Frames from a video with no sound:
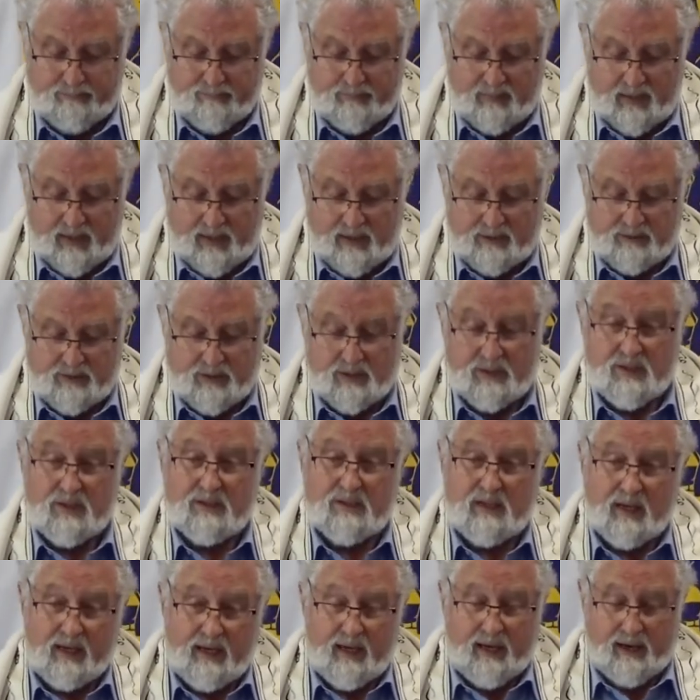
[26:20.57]
He had to
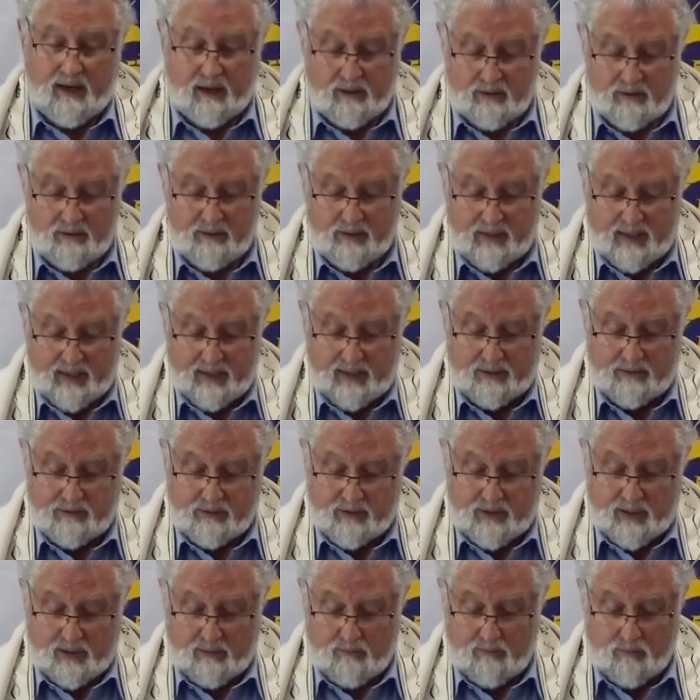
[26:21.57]
stay out in the
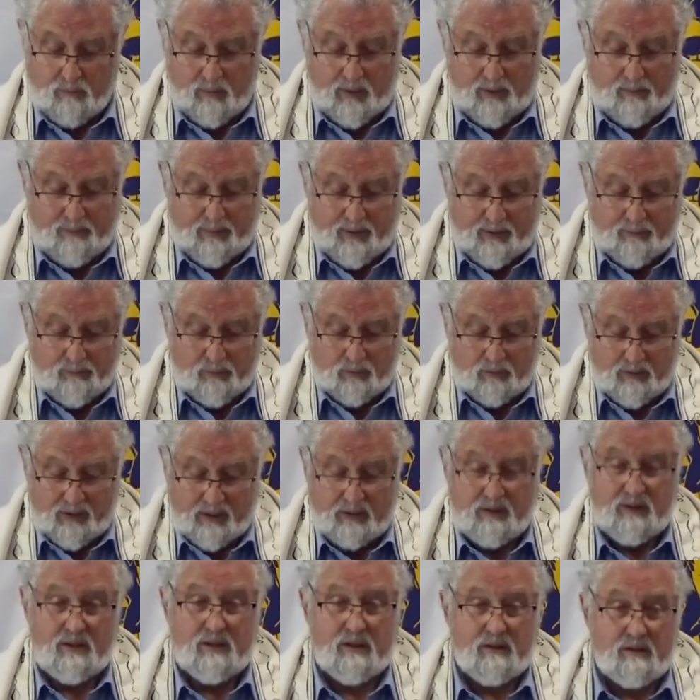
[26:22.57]
country, where people
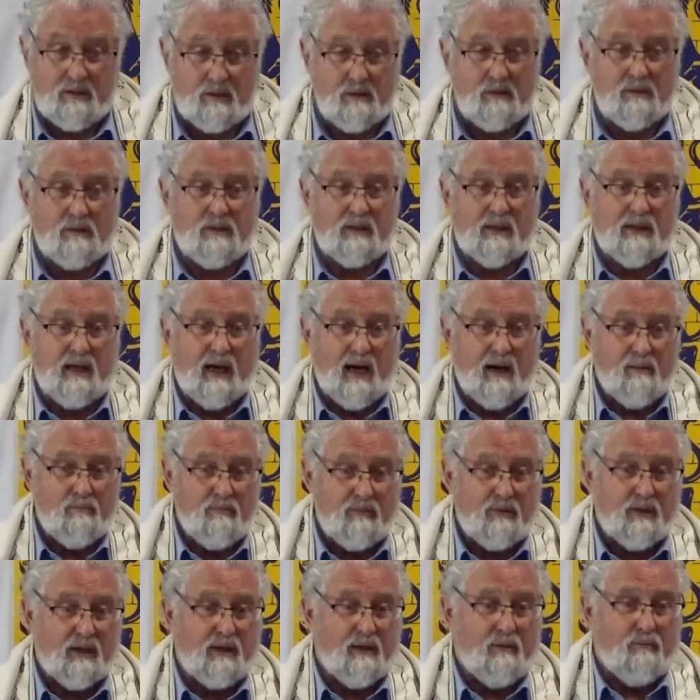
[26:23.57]
continued to
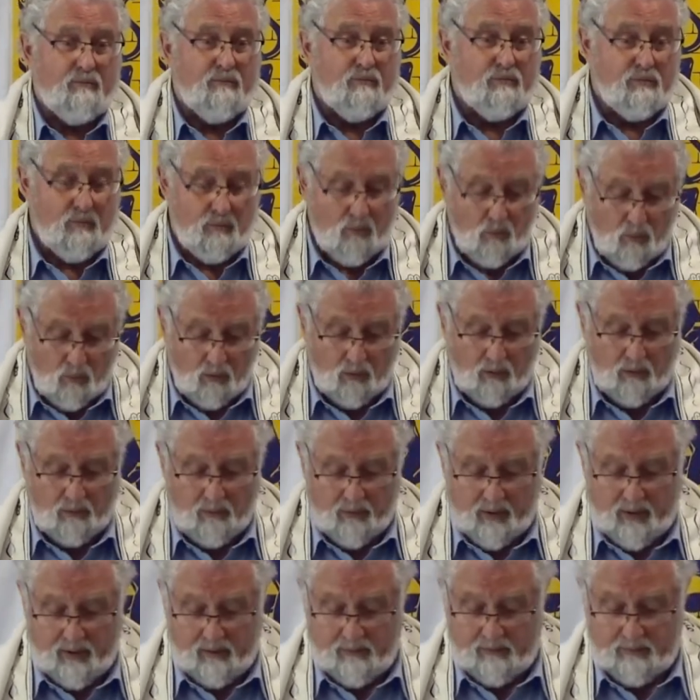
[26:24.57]
come to him from all
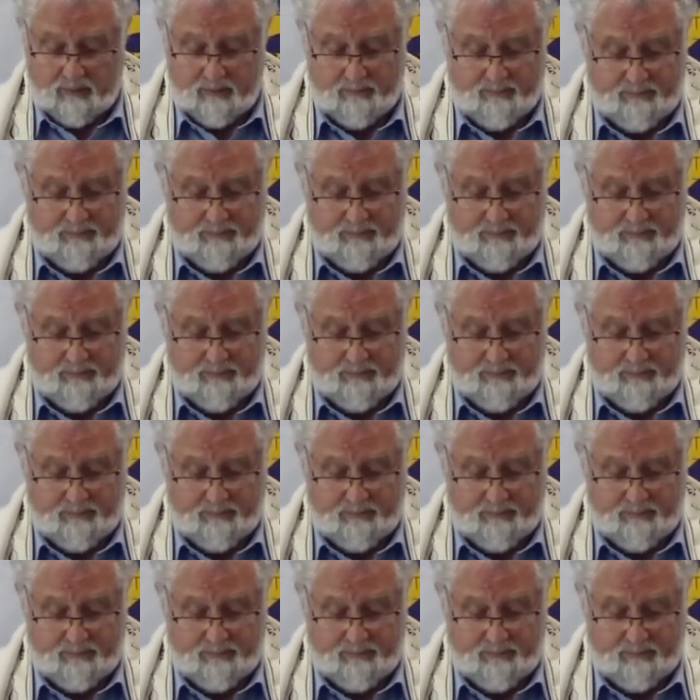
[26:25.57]
around.